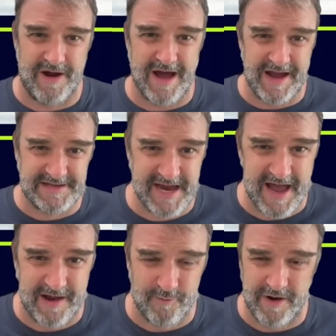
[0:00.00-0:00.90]

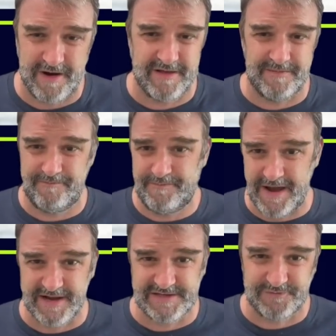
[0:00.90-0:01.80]
I-10, one of the
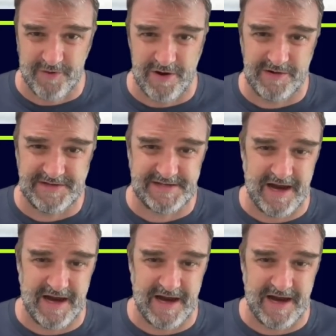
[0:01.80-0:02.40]
biggest roads